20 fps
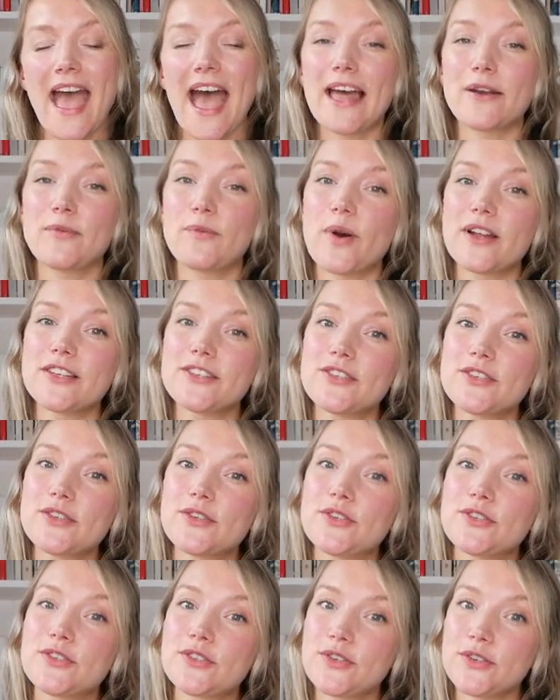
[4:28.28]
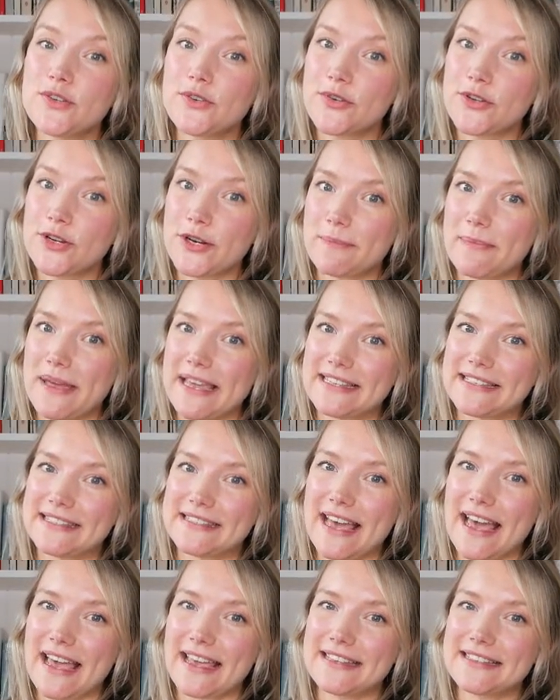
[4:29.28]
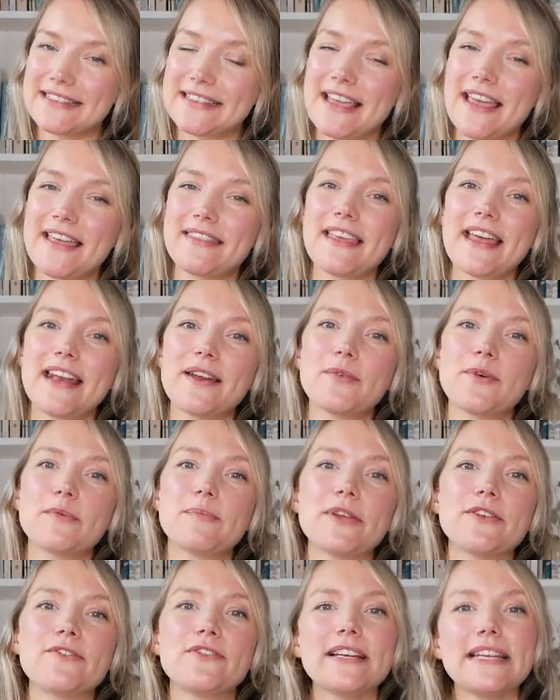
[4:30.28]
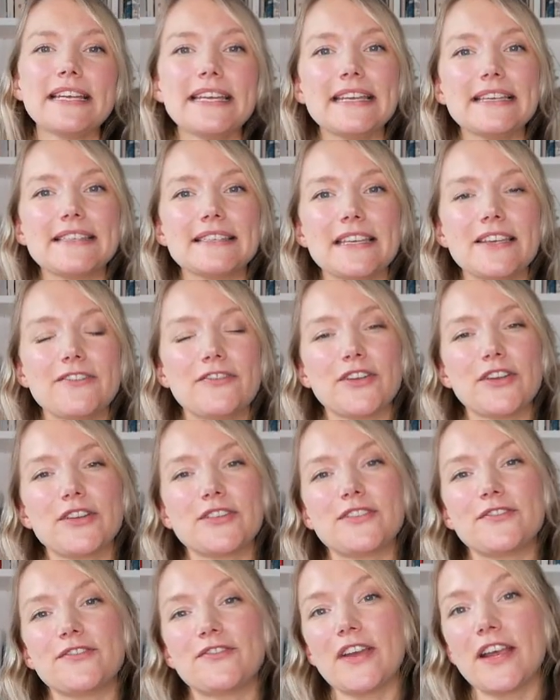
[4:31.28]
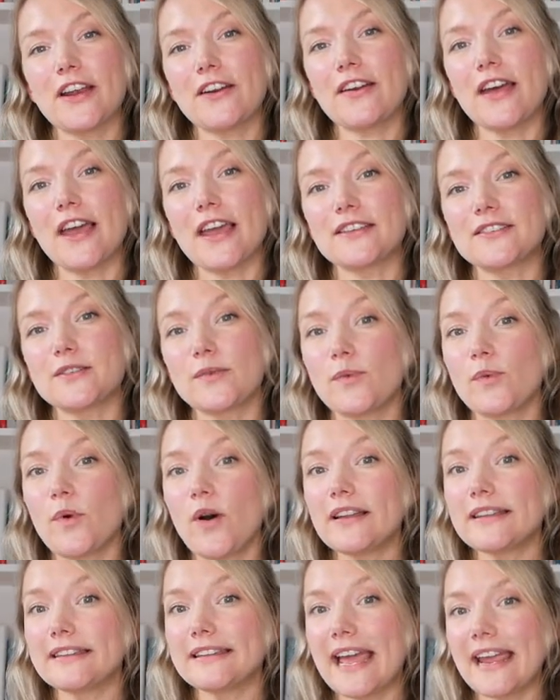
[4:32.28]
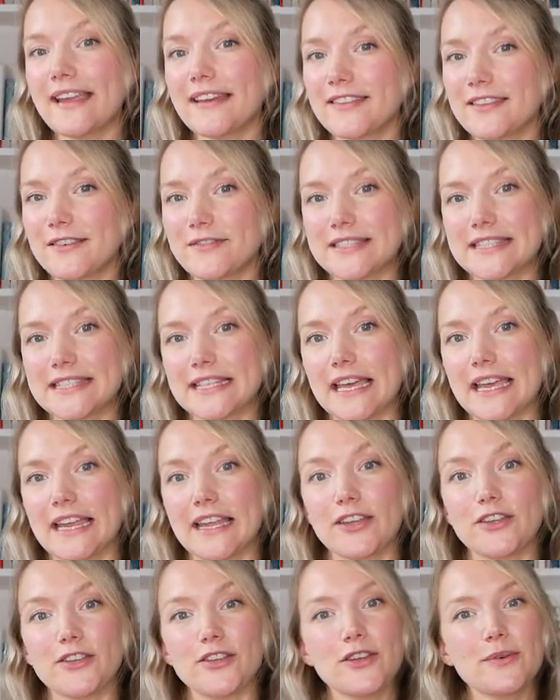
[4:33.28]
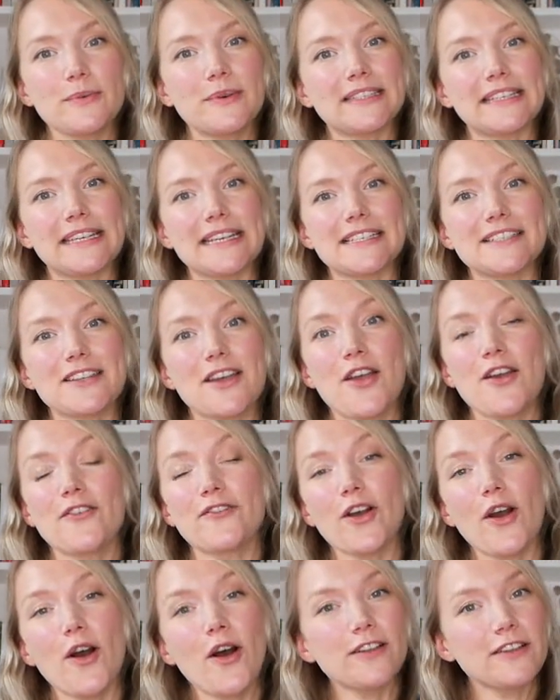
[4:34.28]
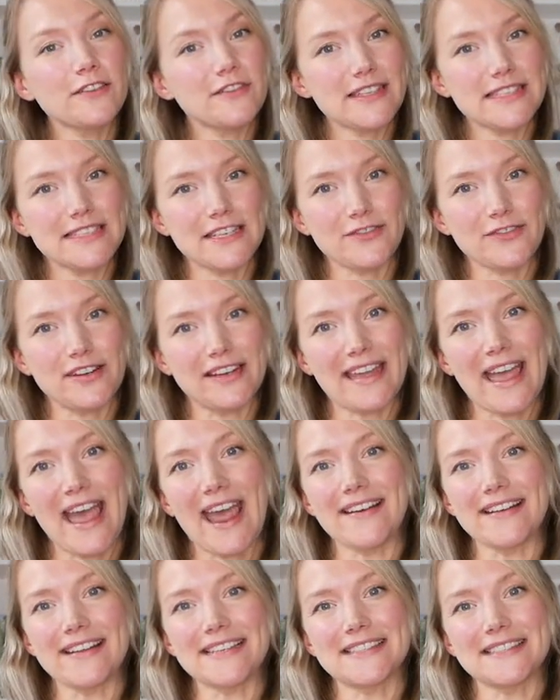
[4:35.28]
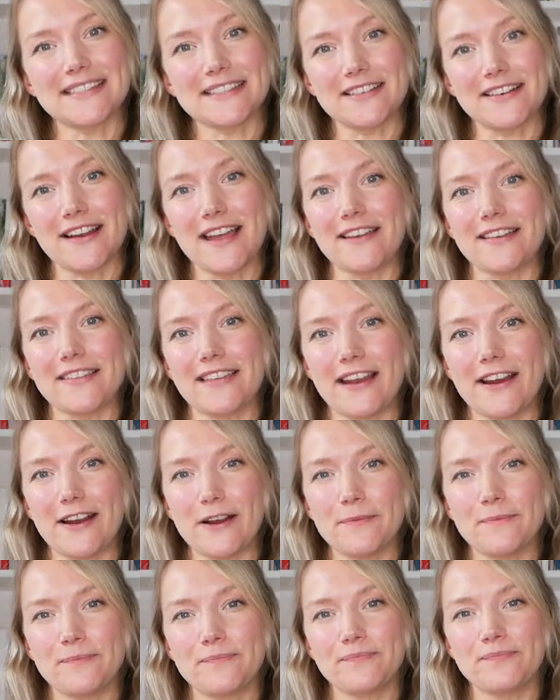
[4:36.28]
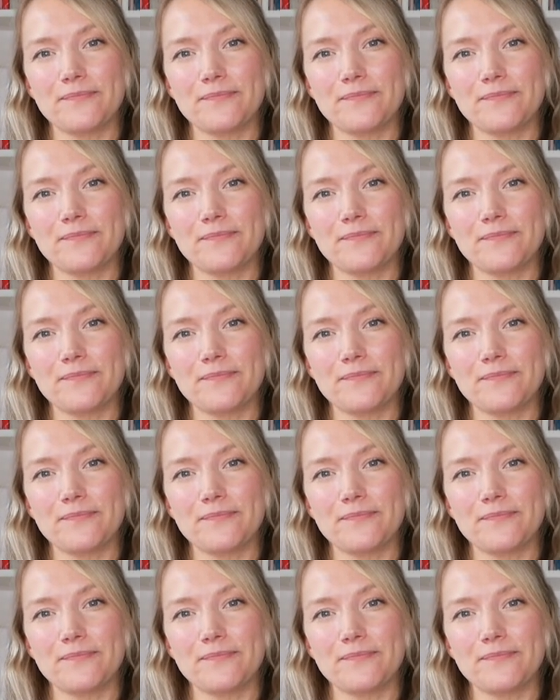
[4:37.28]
And once you do know your base size, then it will be really easy for you to figure out what length of sling you will need for all of the different carries that are out there.